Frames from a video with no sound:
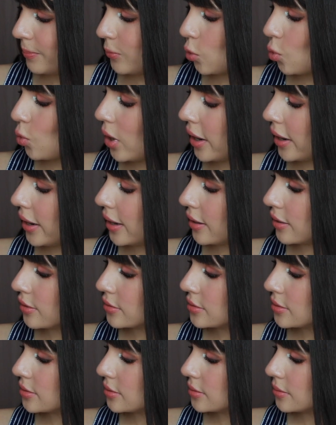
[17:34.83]
What
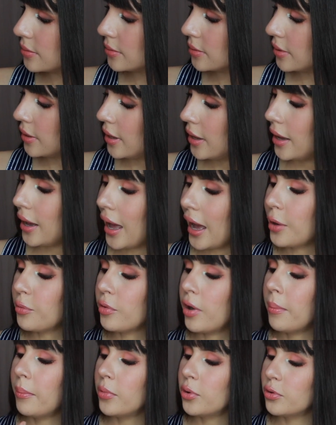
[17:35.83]
else? I
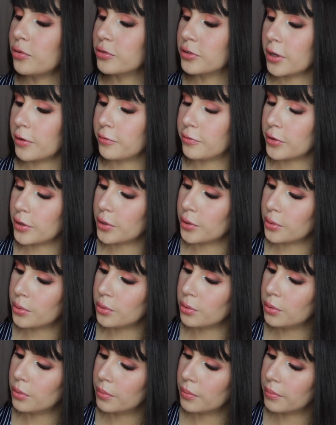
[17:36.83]
removed a
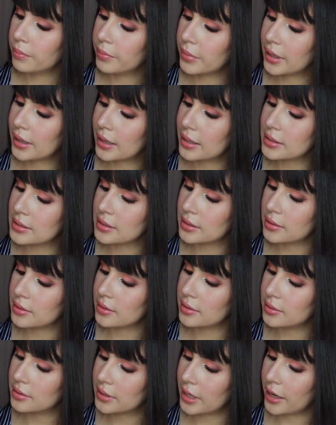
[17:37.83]
few because
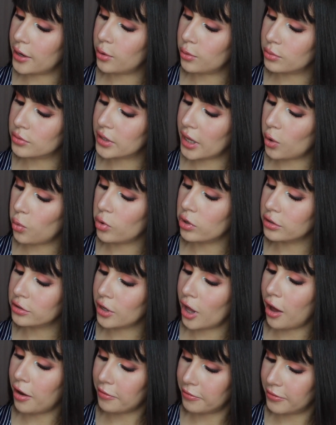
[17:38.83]
they they will
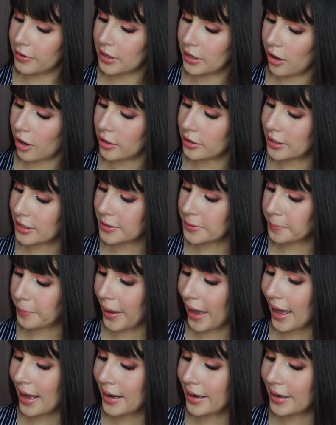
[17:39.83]
not fit on this
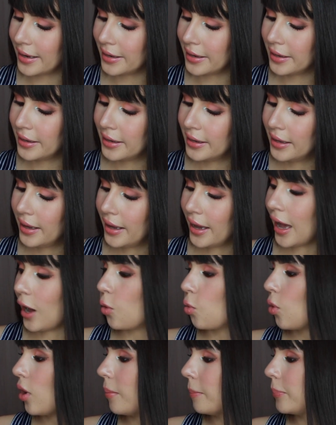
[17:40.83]
palette.
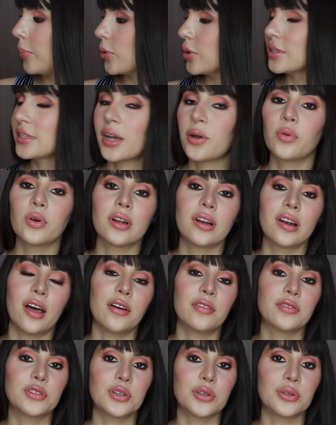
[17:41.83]
At one point, I would
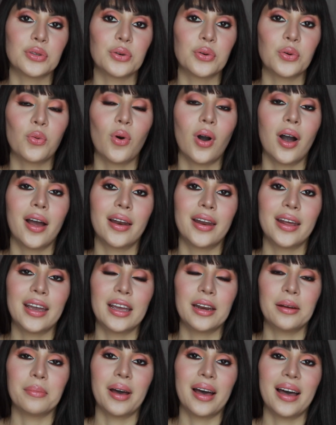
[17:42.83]
love to do one
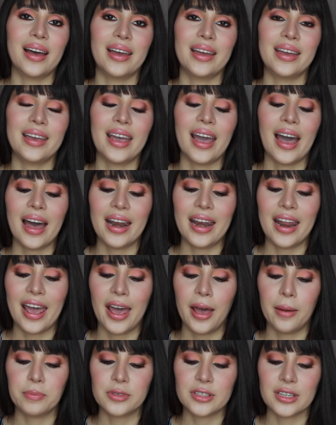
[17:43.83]
in my
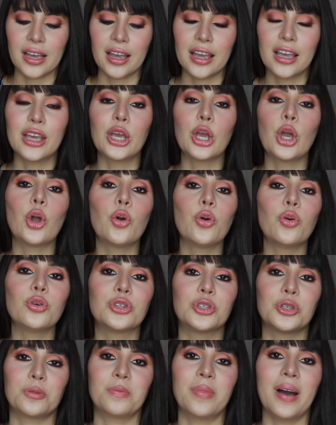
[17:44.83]
Adept
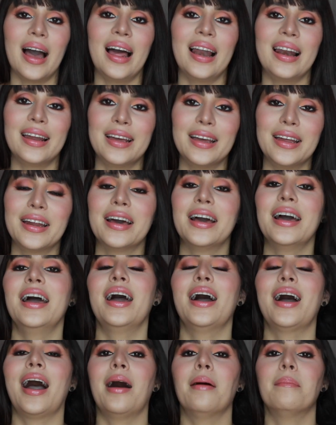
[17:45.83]
huge palette,
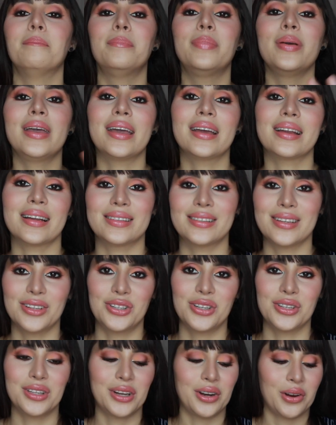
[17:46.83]
a big
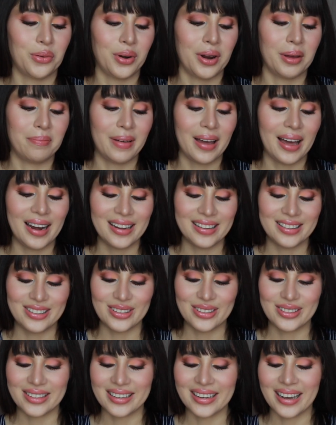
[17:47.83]
Natasha Denona palette,
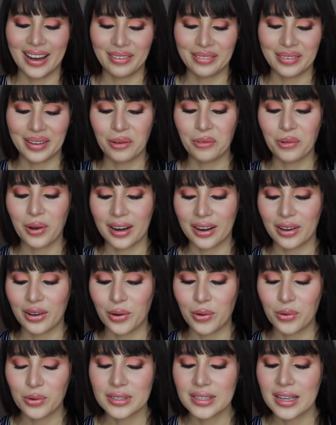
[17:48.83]
to see how that one
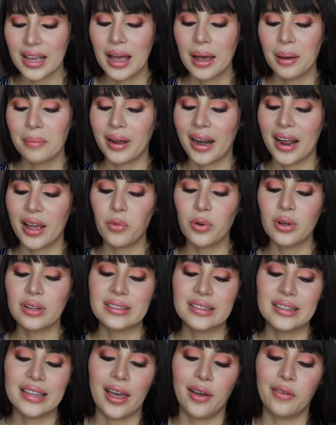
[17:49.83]
goes. But I will
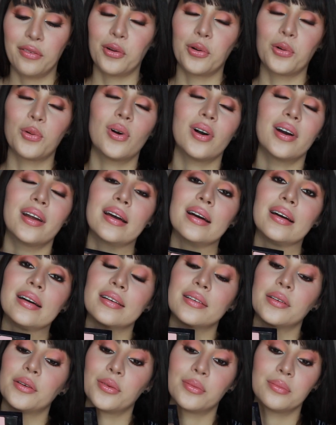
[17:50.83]
never
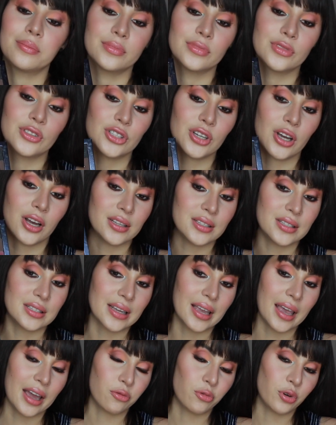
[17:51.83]
wanna
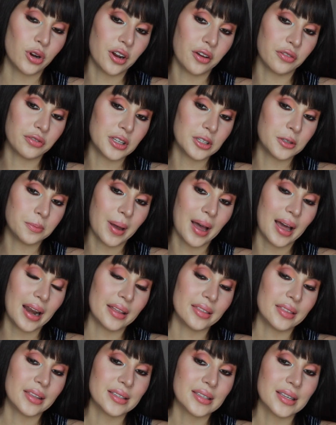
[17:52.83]
just get rid of this
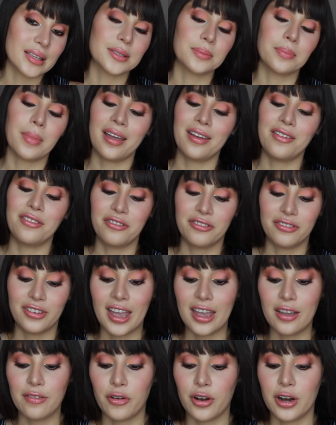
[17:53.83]
palette. This is my
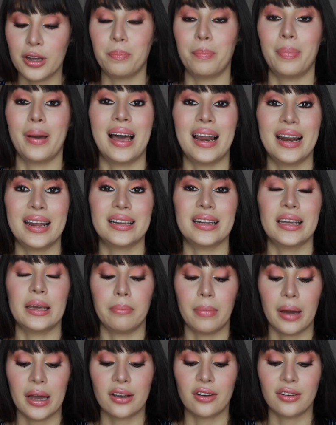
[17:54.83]
favorite palette in
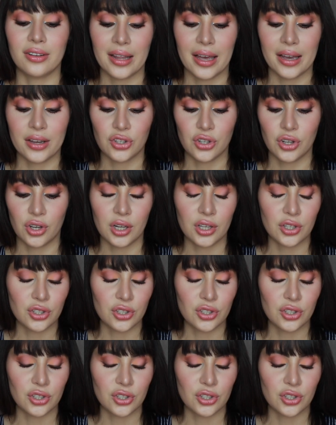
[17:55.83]
my collection.